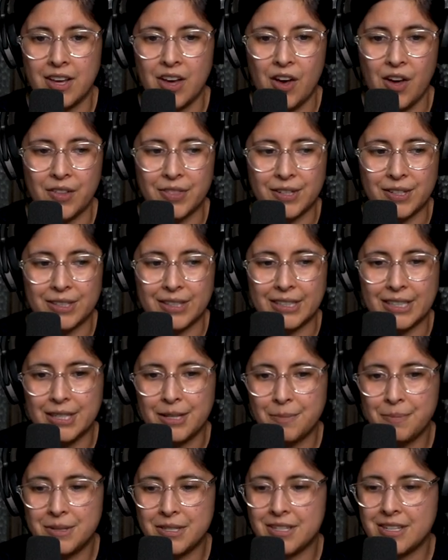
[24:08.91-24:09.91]
on their
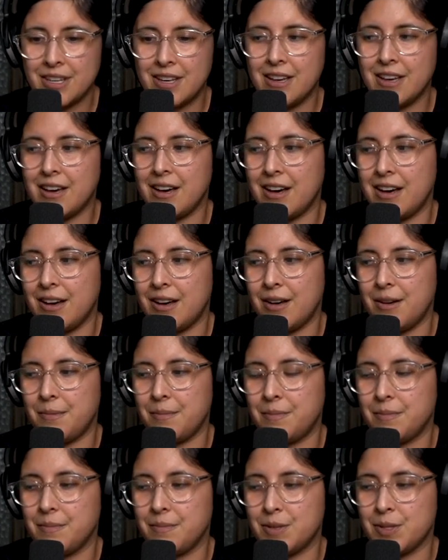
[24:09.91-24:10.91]
lips um,